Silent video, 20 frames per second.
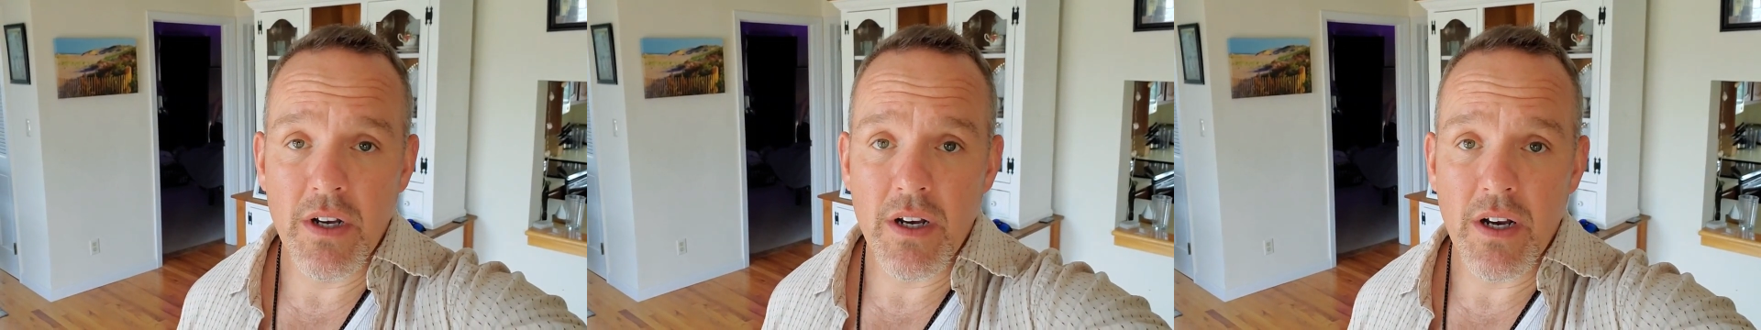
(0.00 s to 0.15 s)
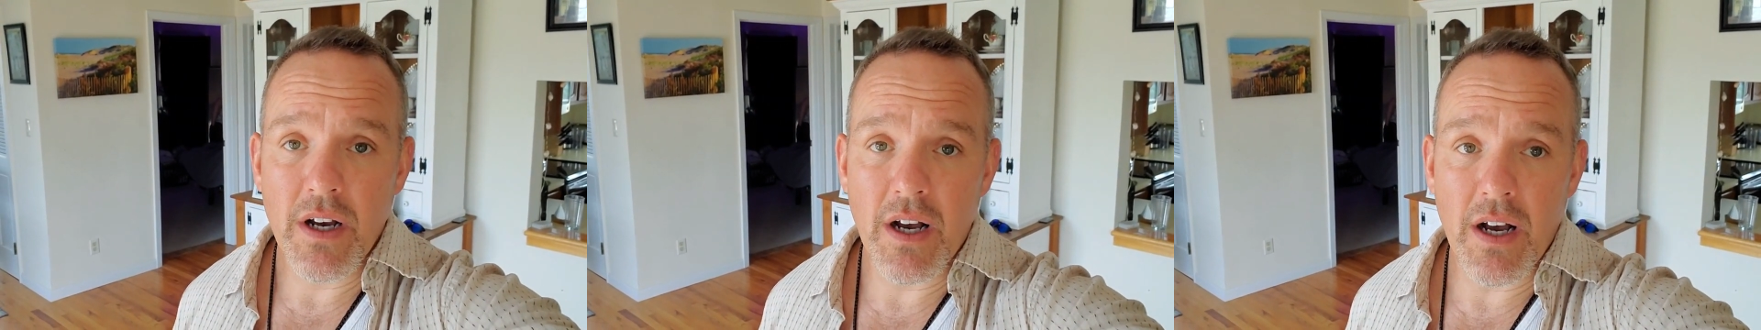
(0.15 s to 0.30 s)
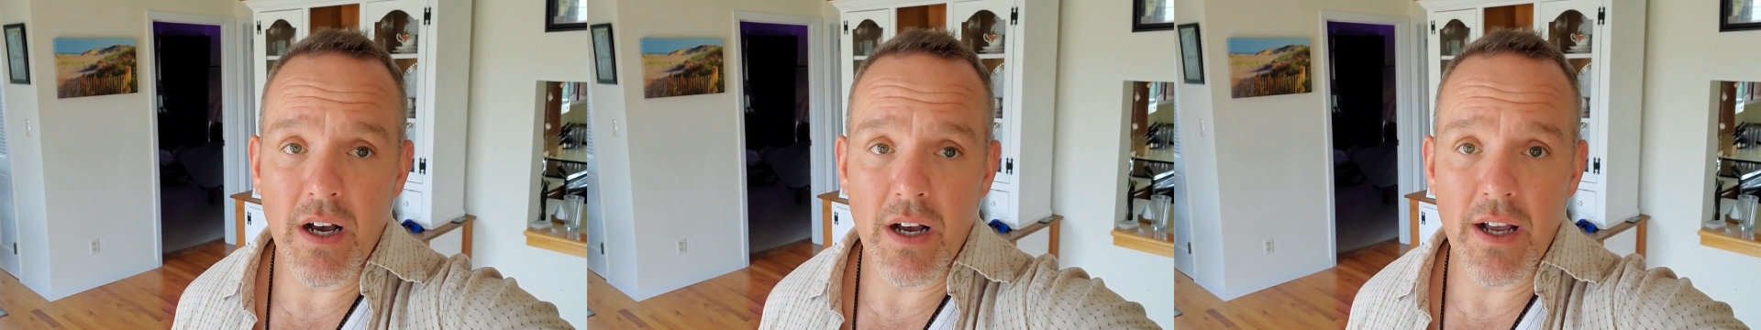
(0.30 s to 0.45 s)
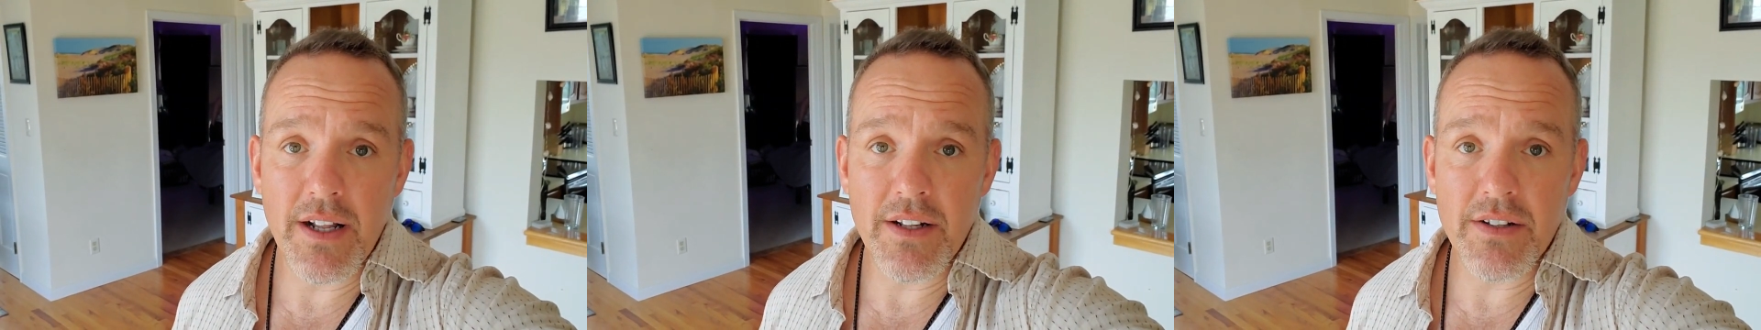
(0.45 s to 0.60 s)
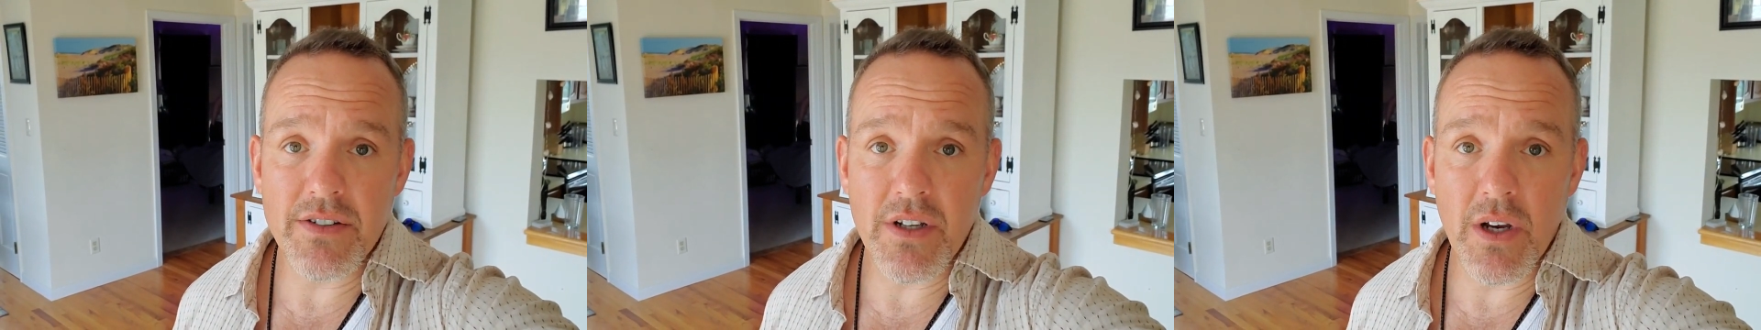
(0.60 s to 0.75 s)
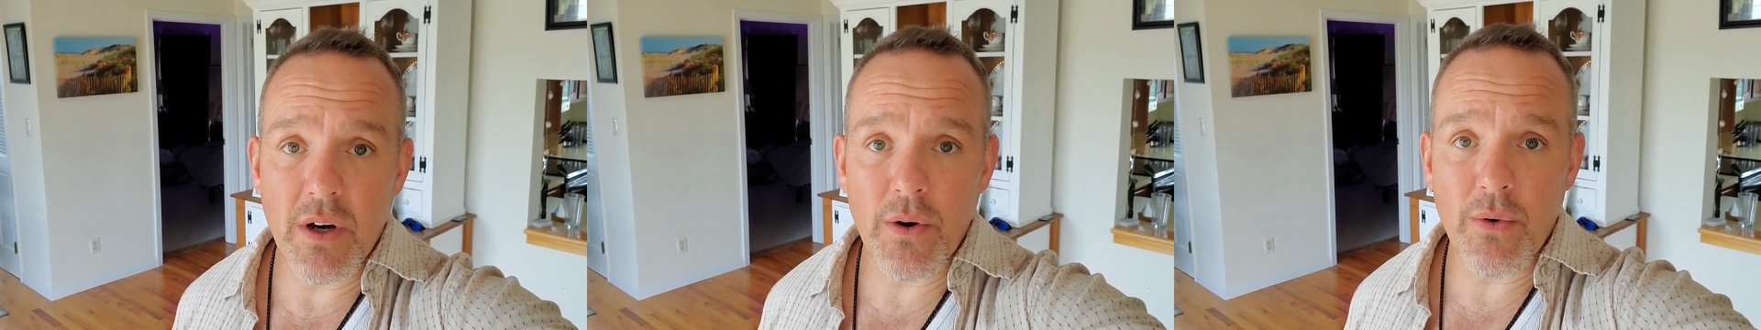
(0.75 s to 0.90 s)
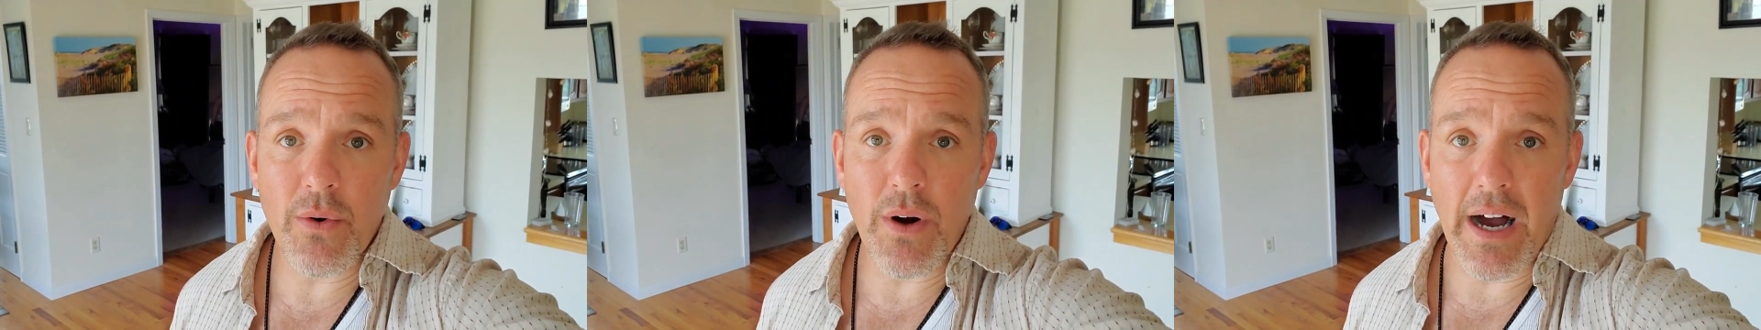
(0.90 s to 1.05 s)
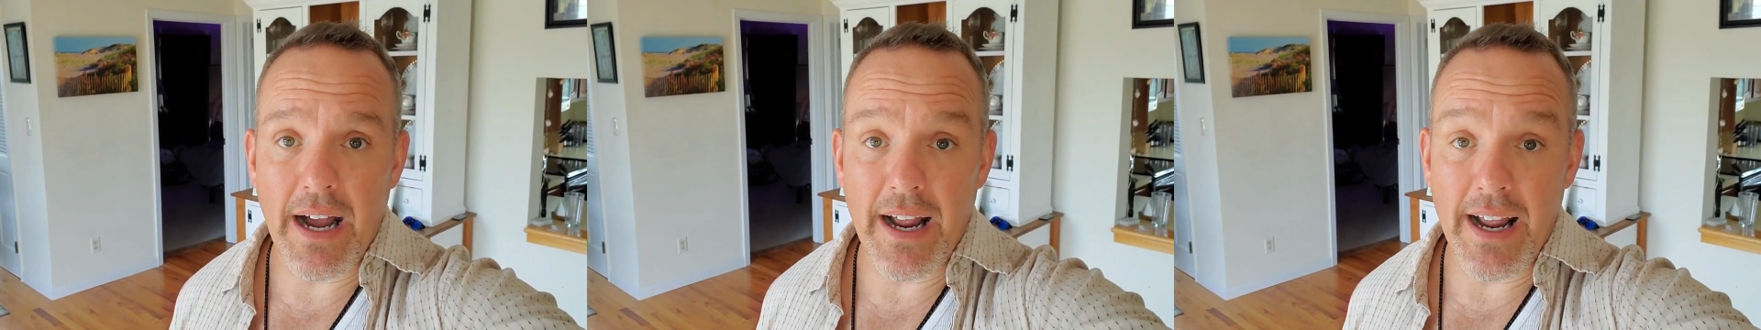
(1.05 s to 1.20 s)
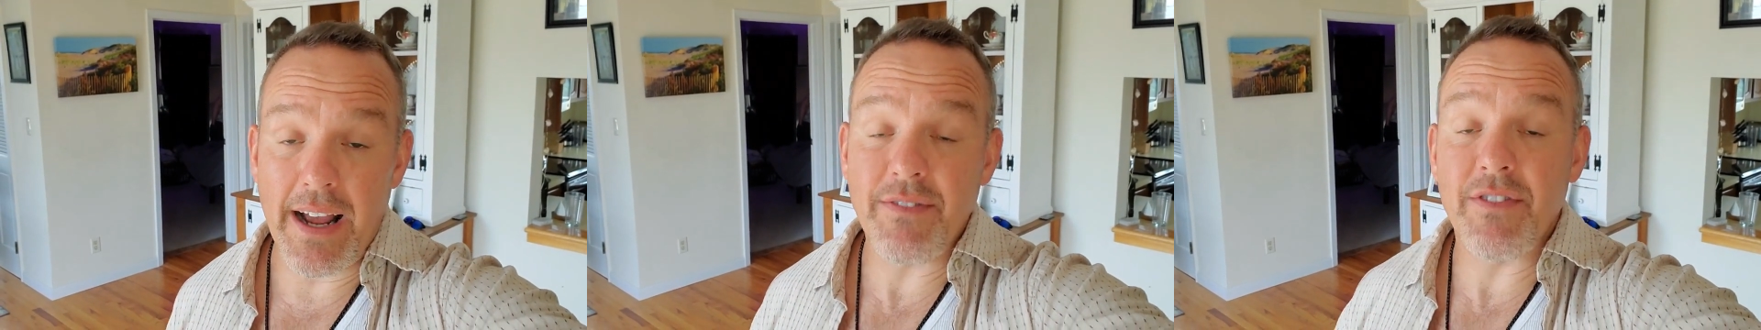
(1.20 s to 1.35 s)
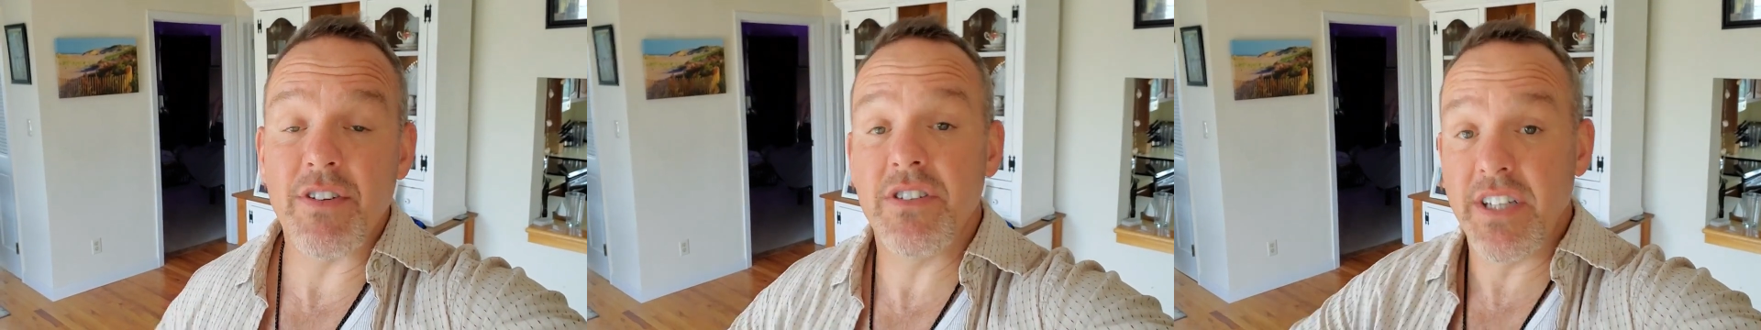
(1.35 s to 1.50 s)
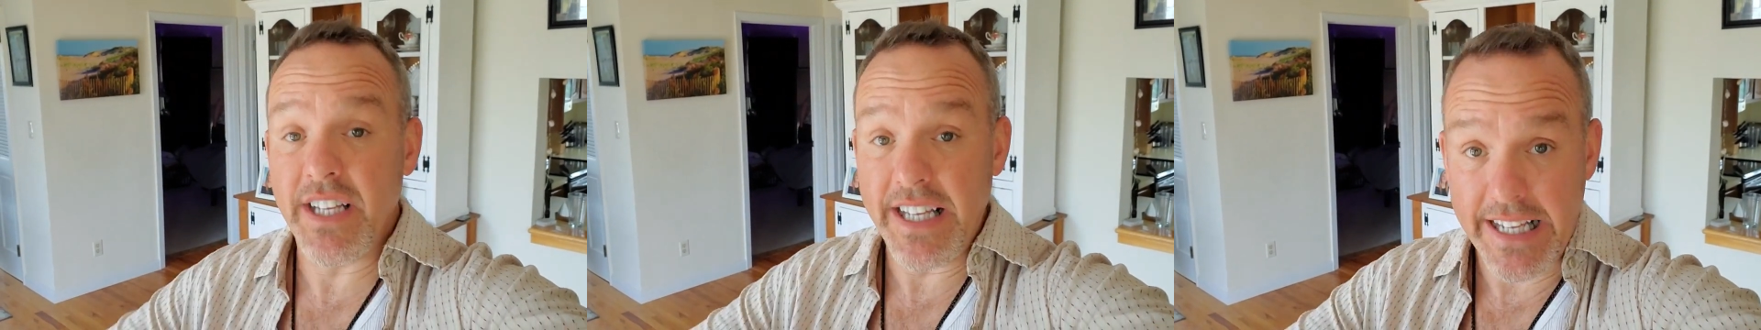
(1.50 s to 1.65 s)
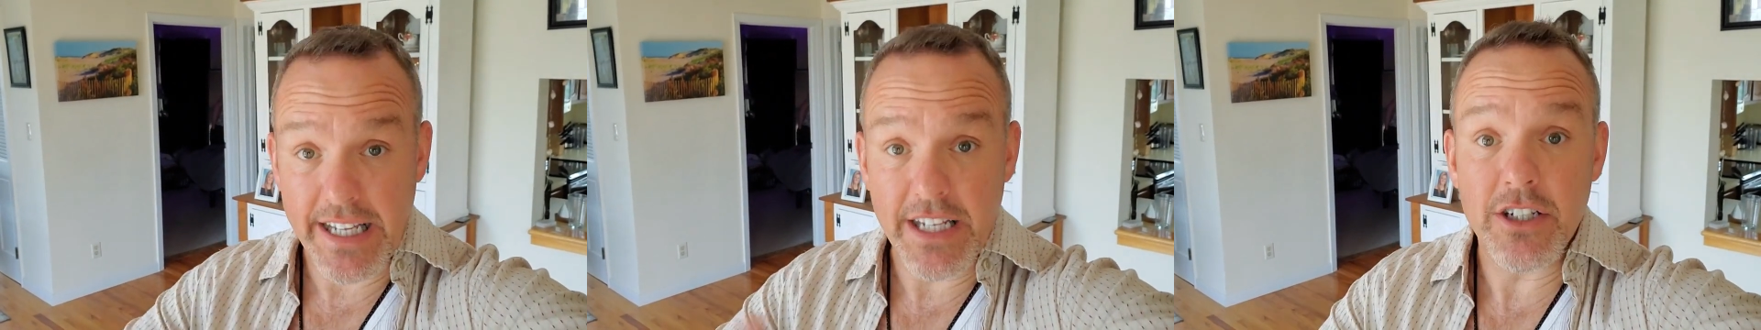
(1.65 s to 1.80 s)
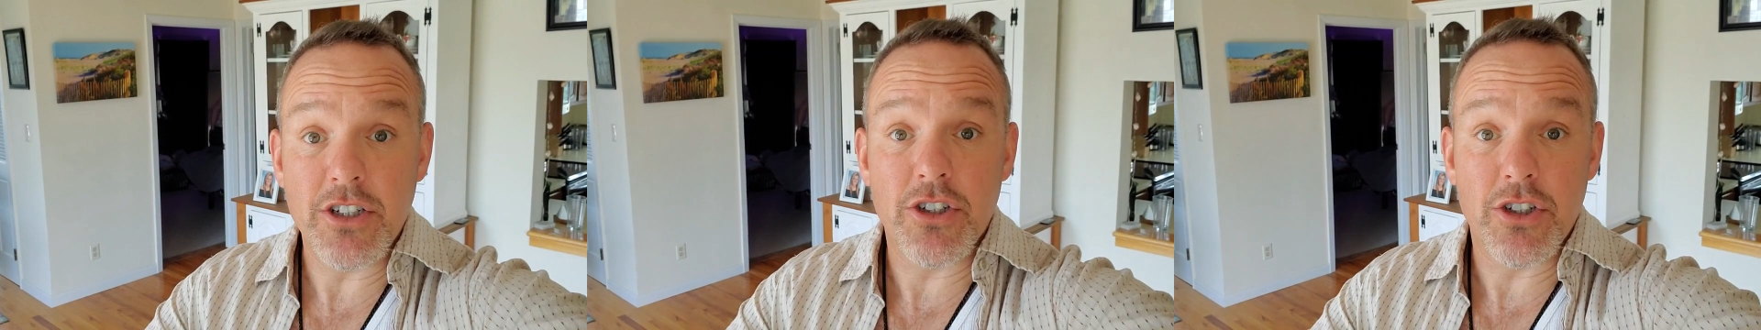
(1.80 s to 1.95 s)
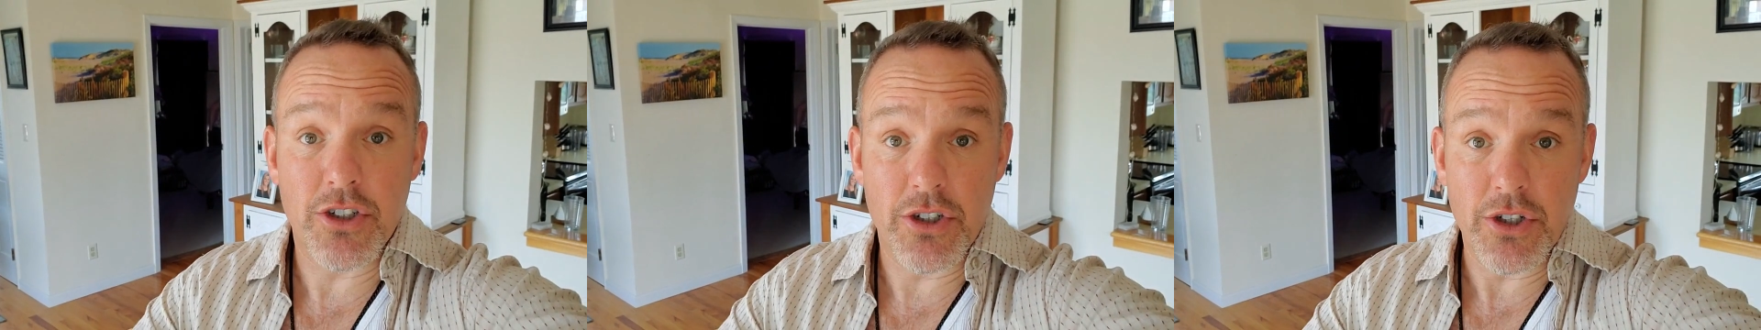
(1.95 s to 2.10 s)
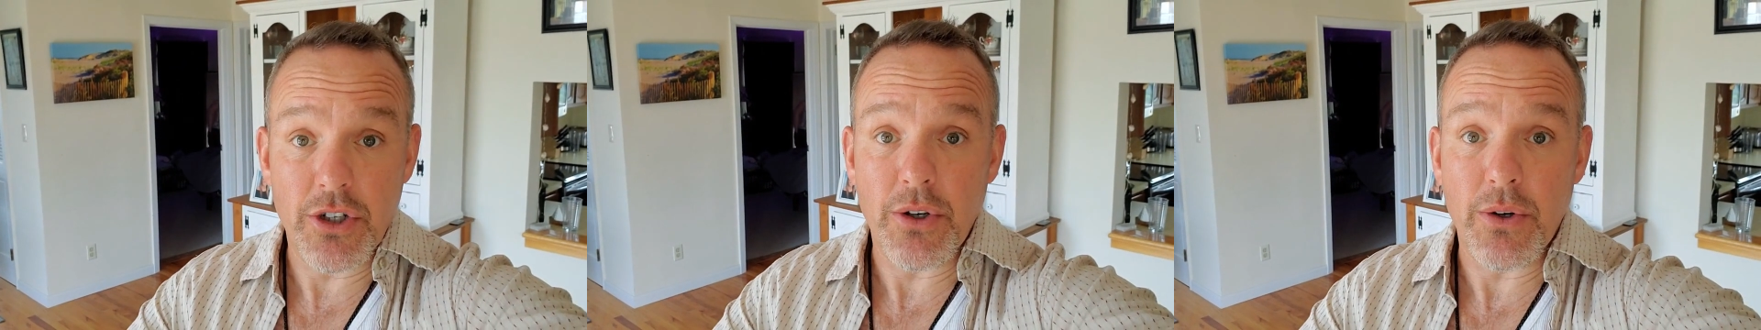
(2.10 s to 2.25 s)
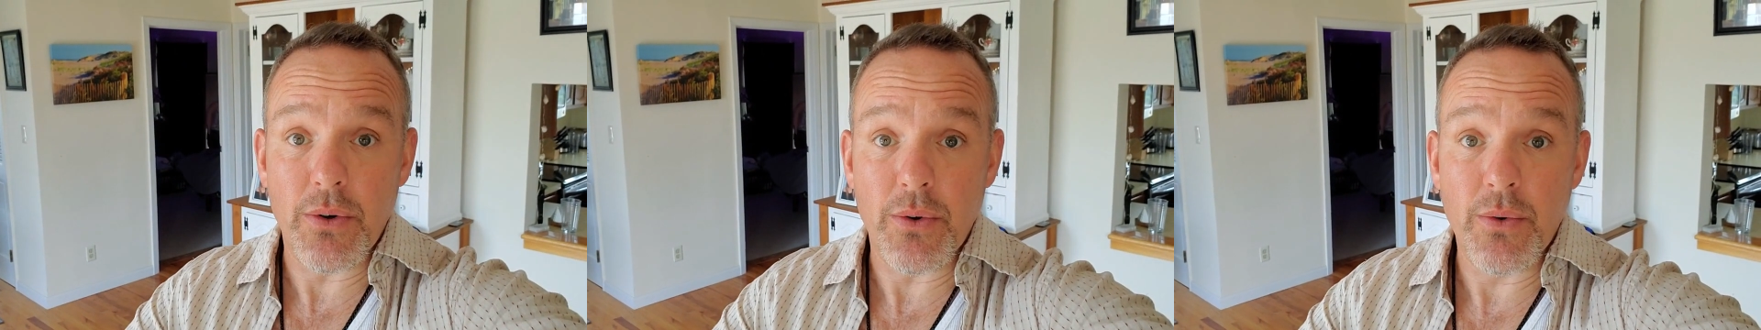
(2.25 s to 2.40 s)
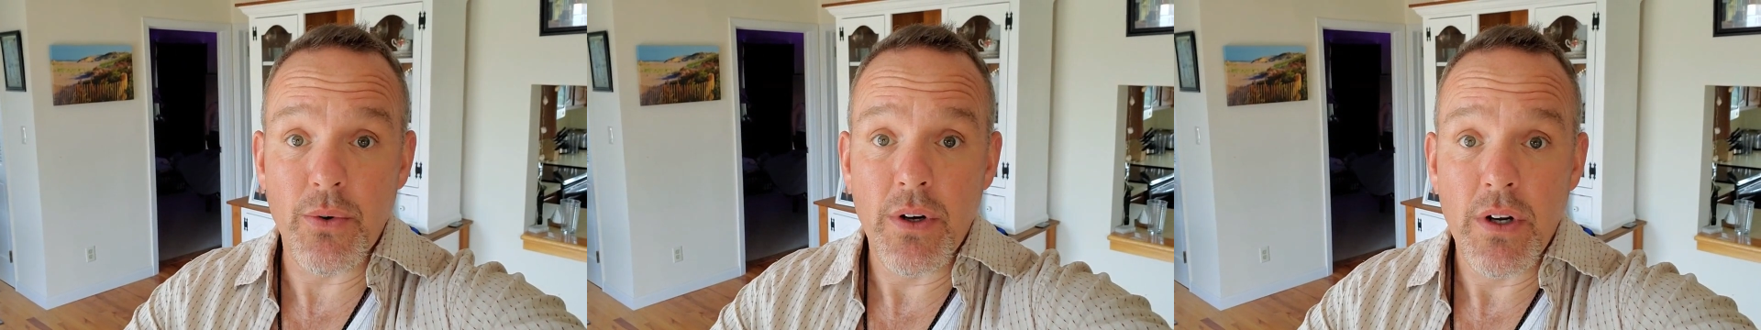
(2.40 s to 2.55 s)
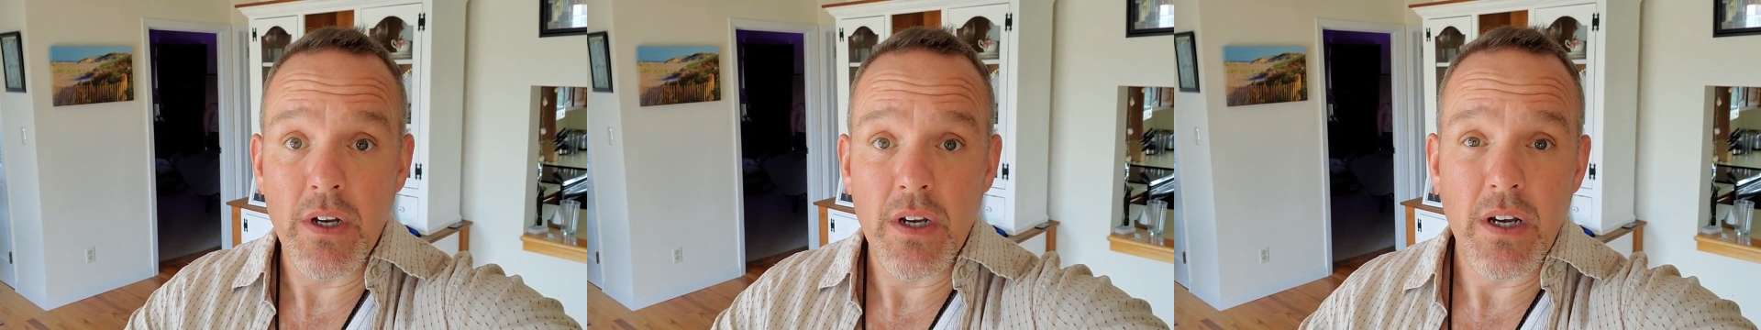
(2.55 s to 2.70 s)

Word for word: Uh, and so I have to teach too.